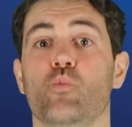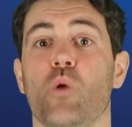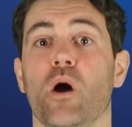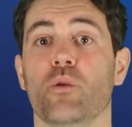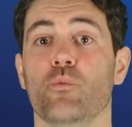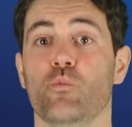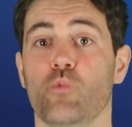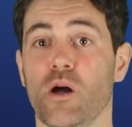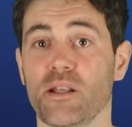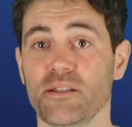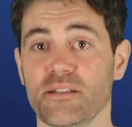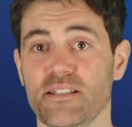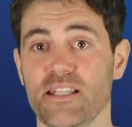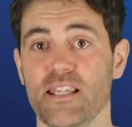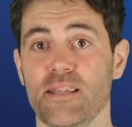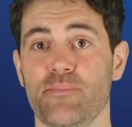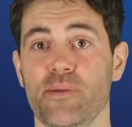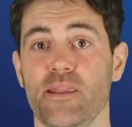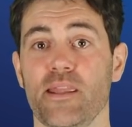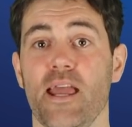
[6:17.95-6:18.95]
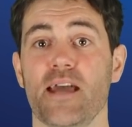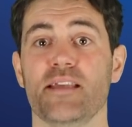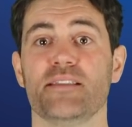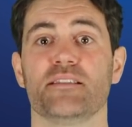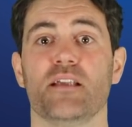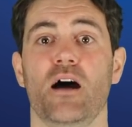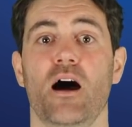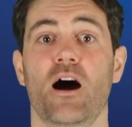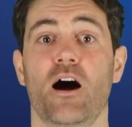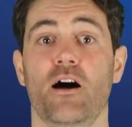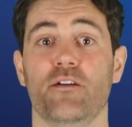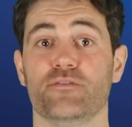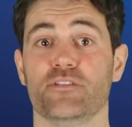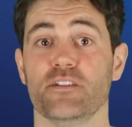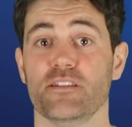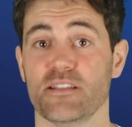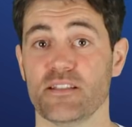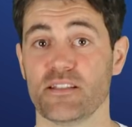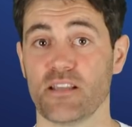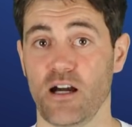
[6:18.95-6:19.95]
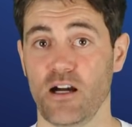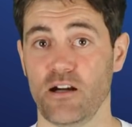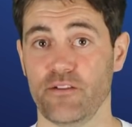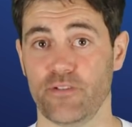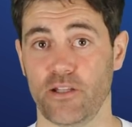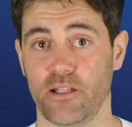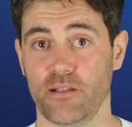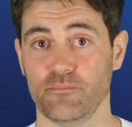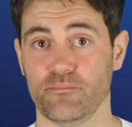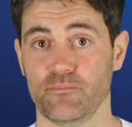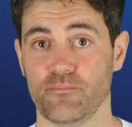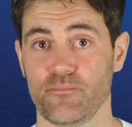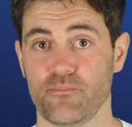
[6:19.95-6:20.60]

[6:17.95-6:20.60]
TPS after this halving.